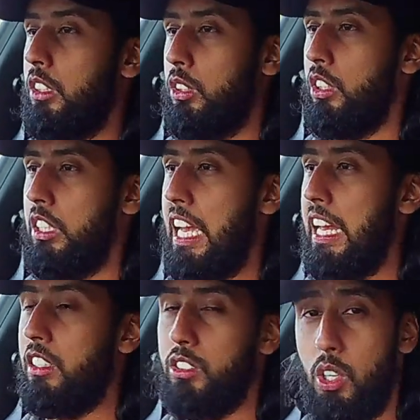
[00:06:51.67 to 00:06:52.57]
You get
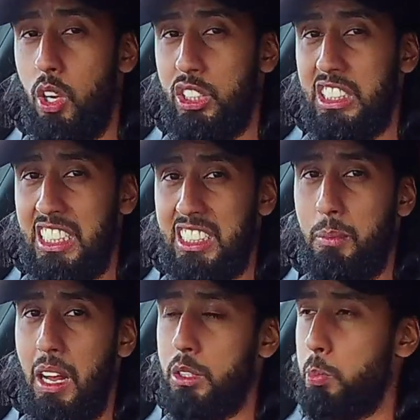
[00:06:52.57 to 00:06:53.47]
0 to 60
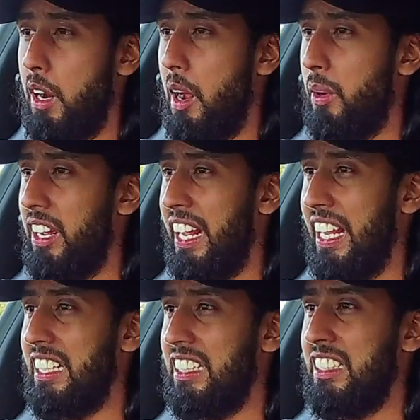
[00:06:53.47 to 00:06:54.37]
miles per hour
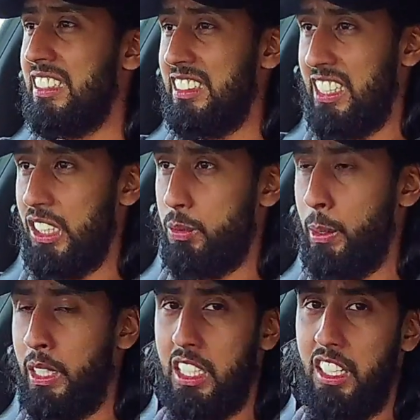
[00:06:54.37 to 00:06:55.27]
in this
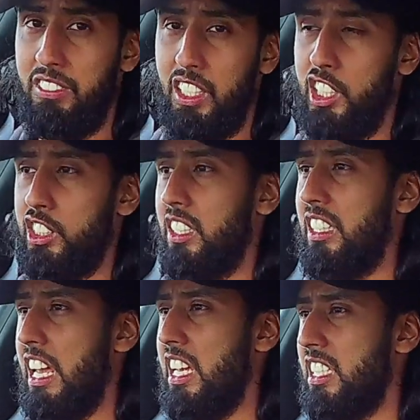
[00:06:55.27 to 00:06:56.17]
particular
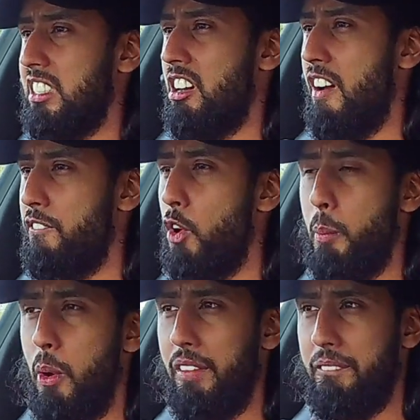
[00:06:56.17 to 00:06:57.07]
version is around
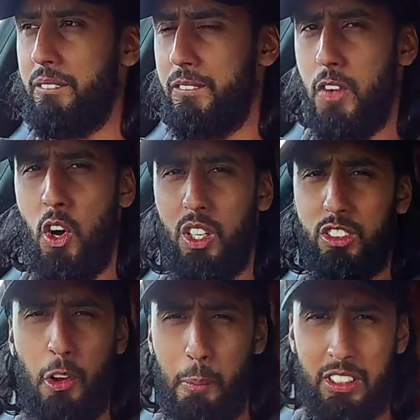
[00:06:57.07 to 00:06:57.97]

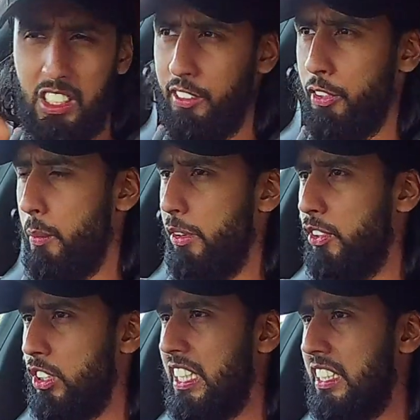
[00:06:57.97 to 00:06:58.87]

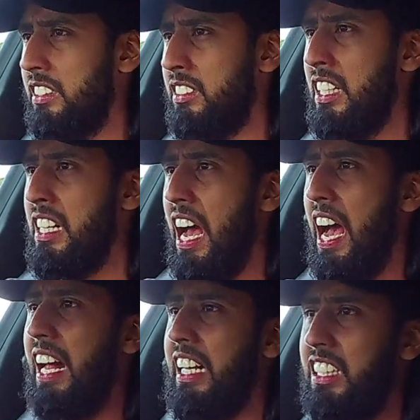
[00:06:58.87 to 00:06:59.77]
4.4 seconds,
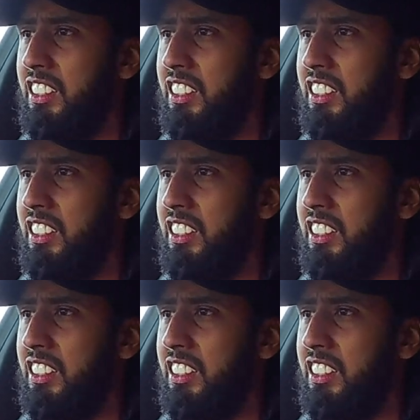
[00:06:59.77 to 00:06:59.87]
and in the